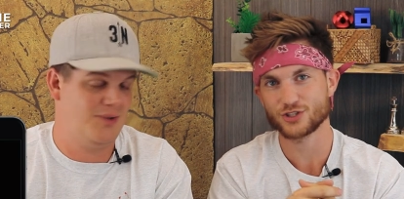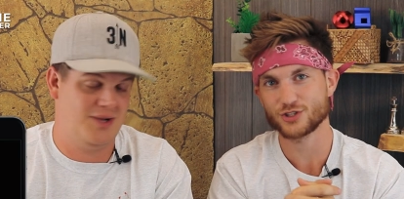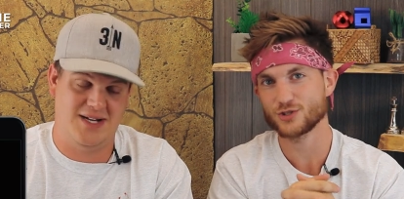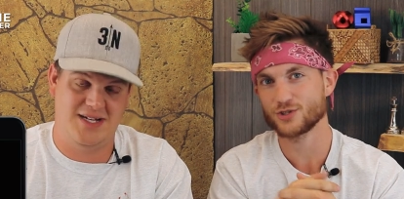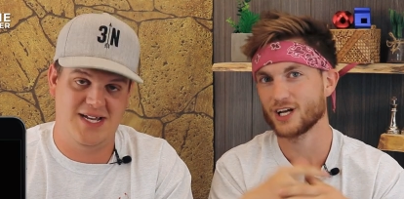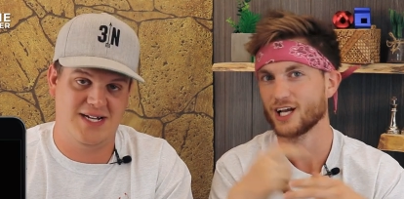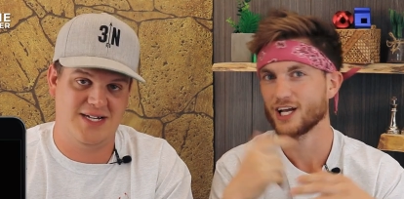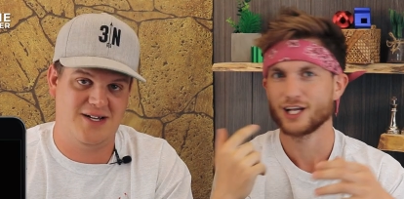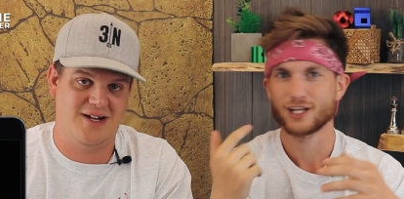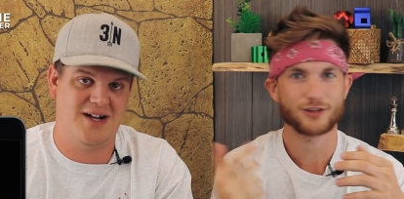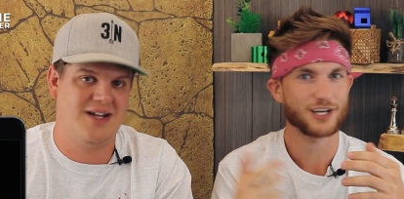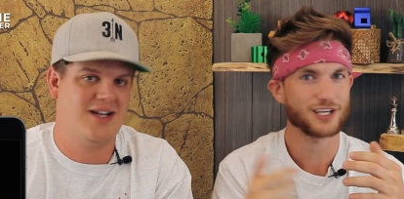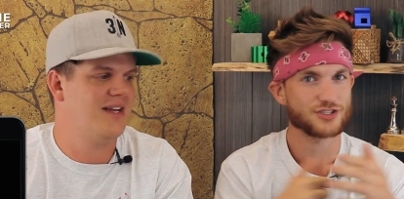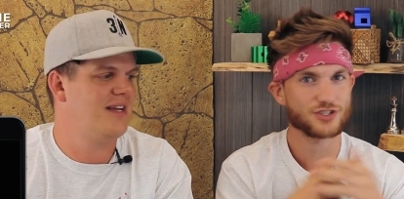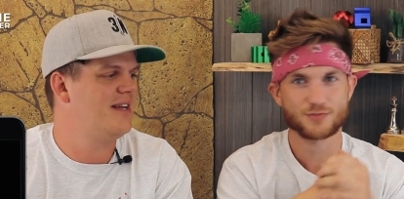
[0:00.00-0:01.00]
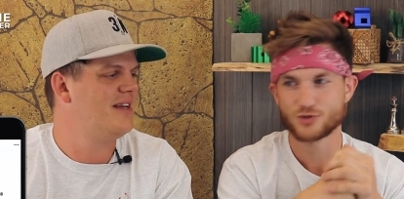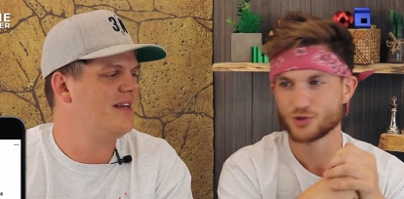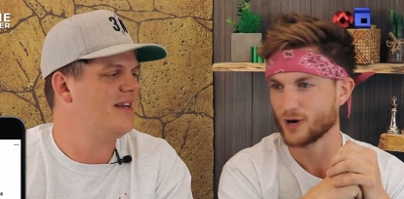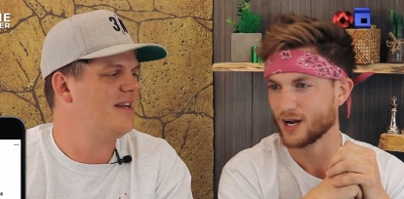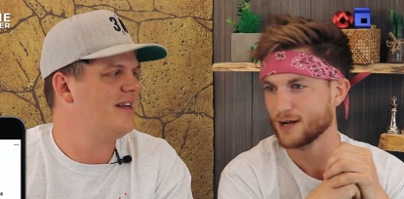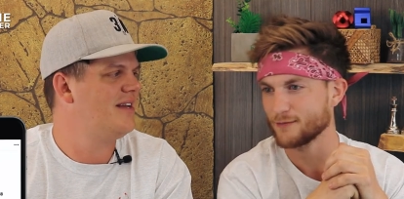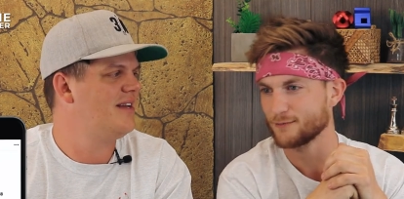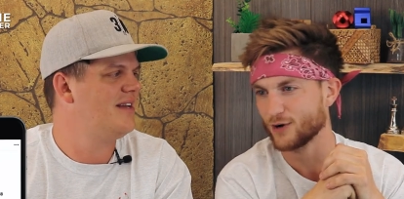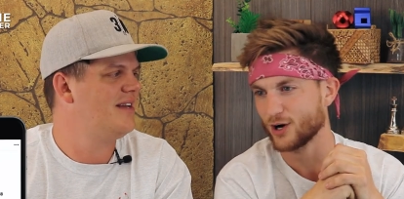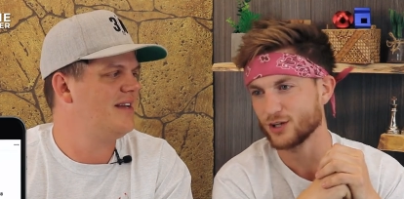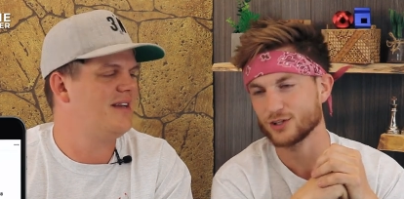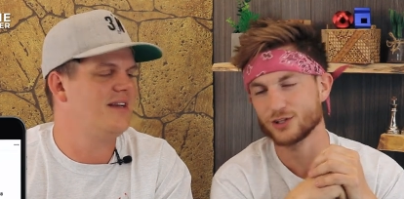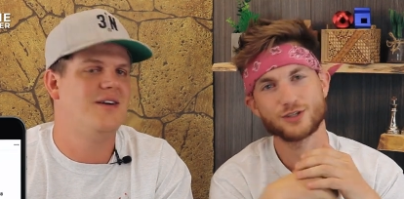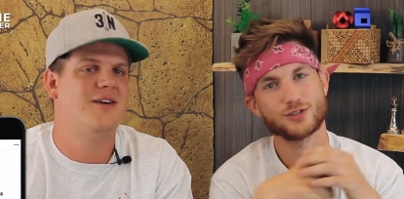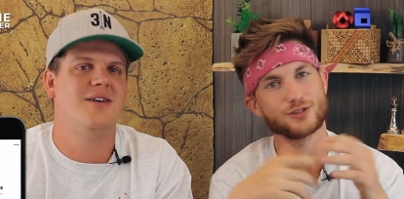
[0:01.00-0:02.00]
Speaker 1: too. We got TikTok. Like, subscribe,
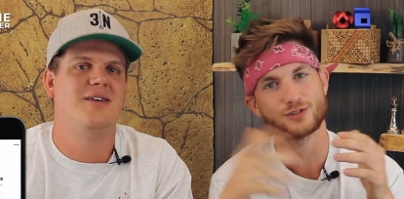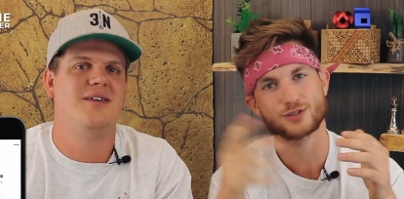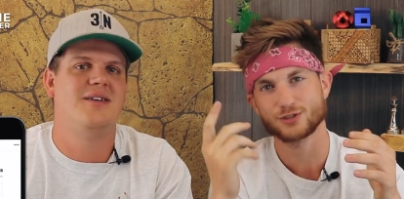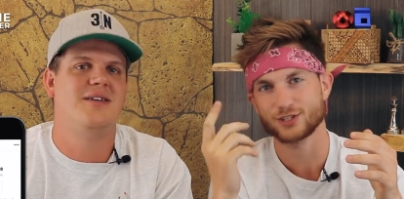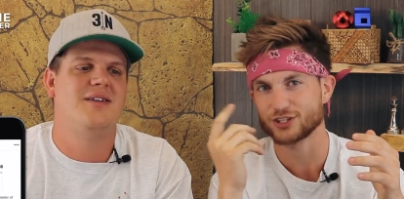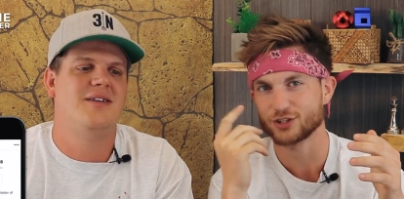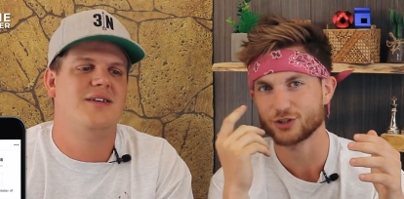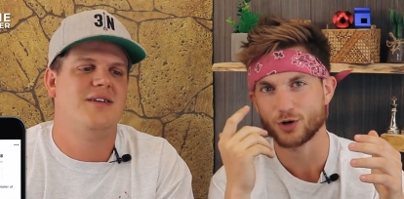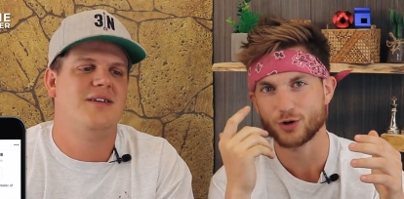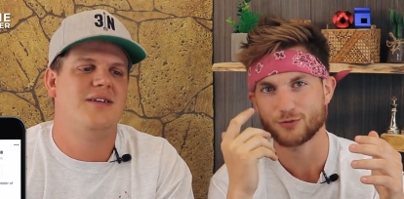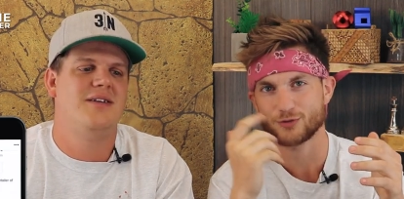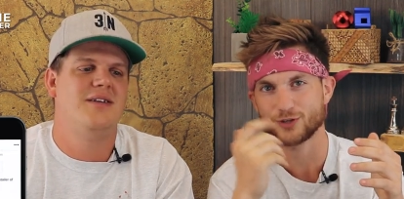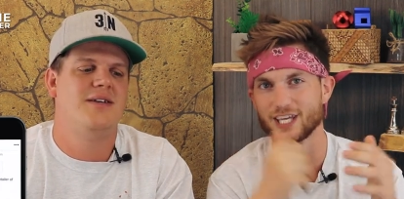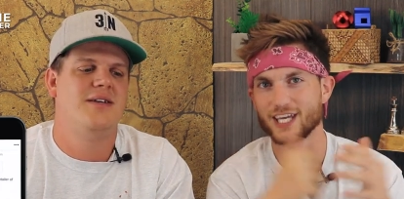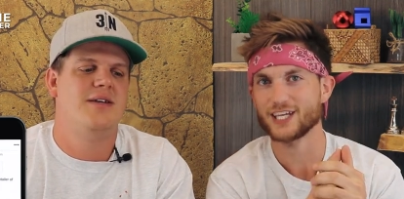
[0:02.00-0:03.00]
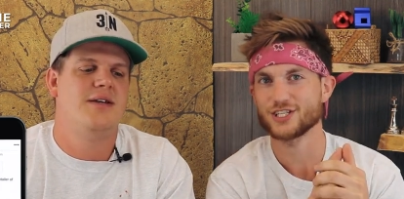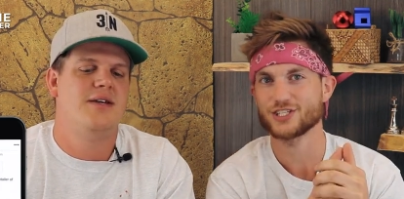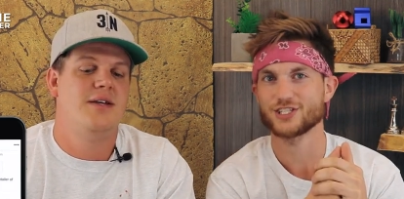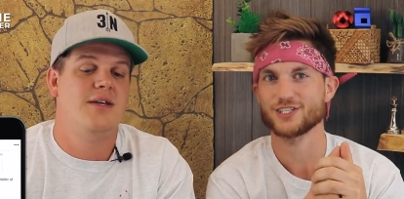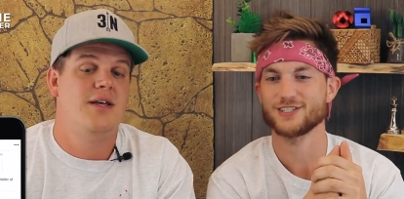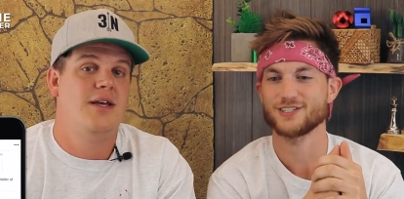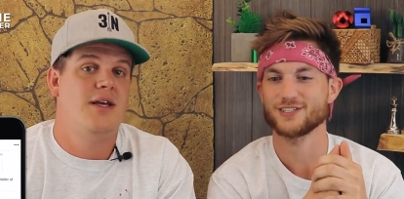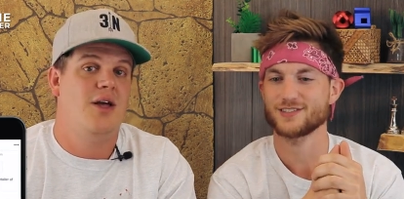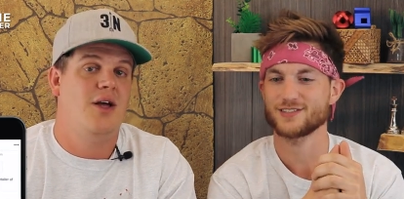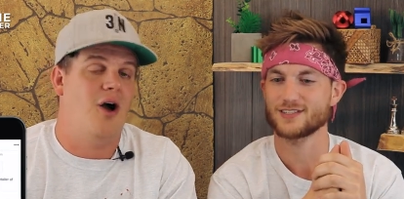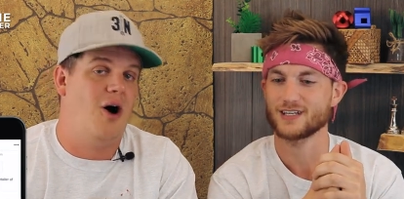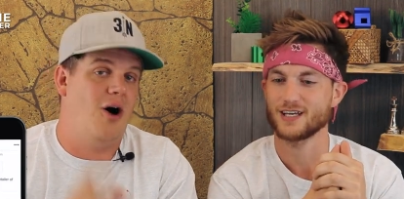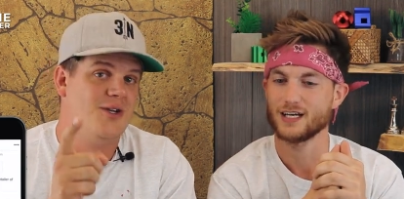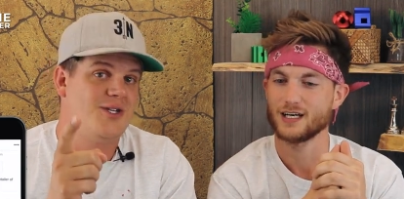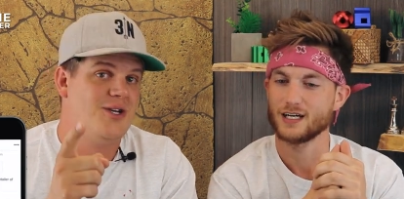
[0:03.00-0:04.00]
follow, click the notifications.
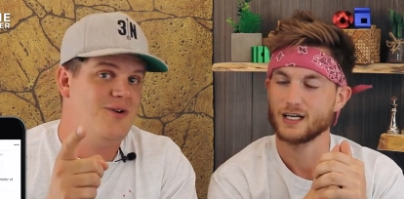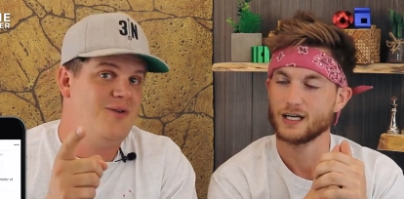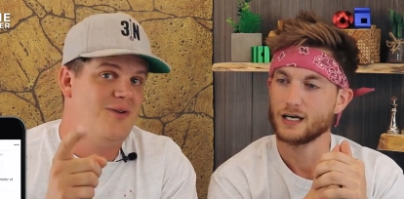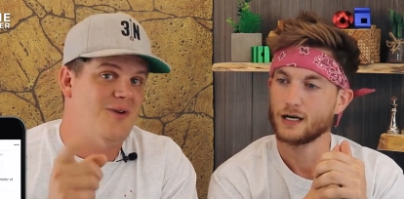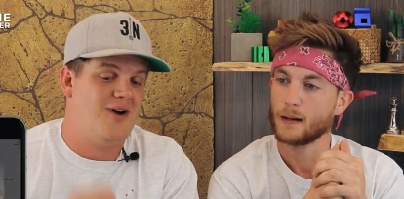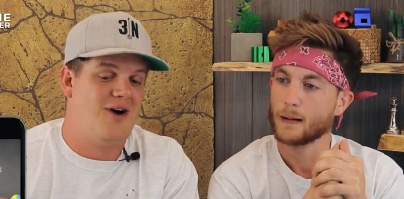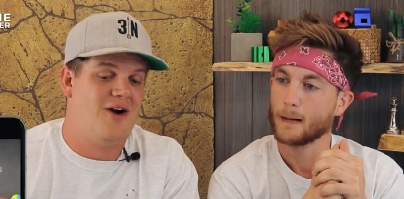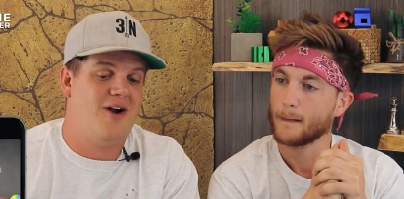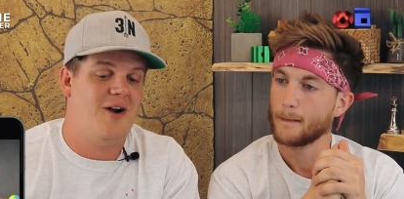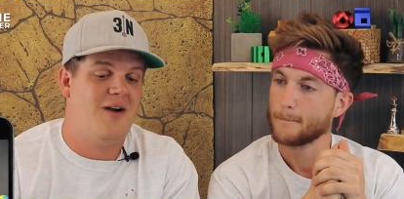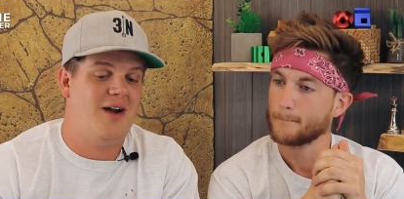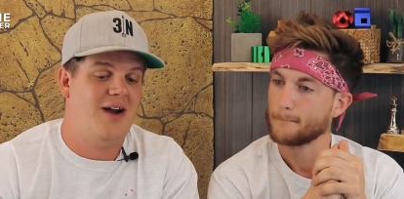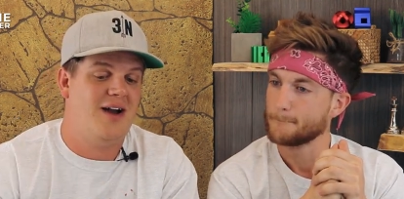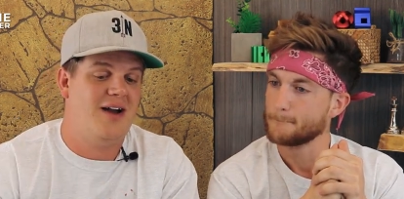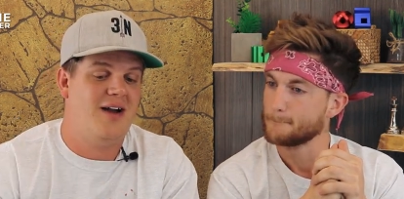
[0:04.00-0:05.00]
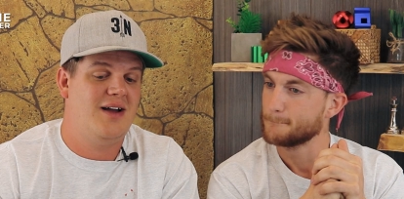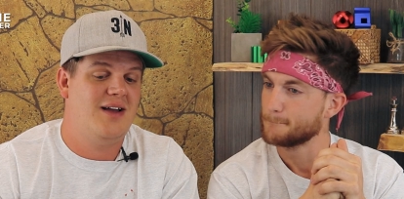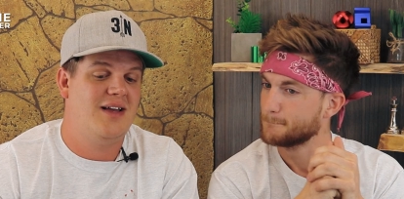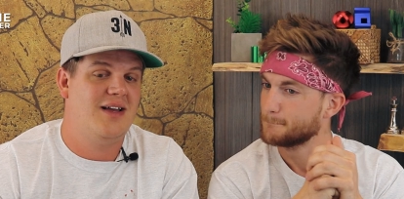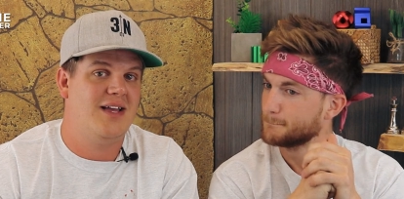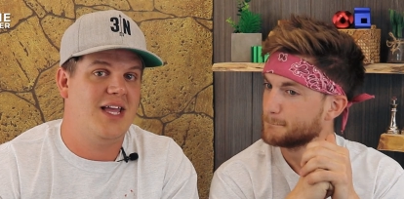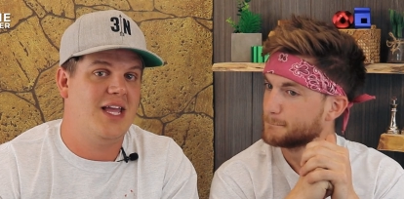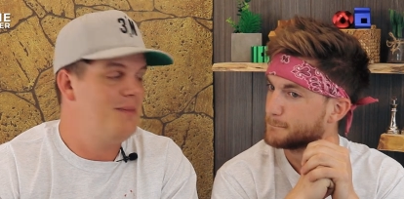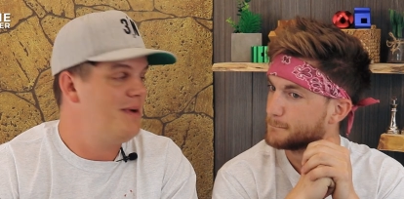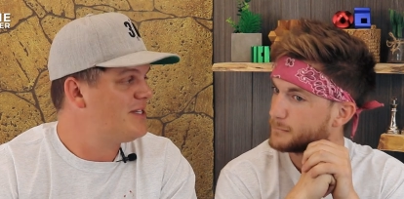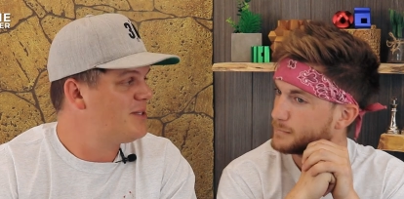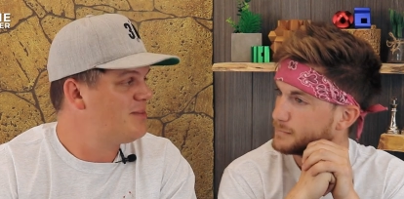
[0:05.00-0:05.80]
Speaker 2: Also, our uh, email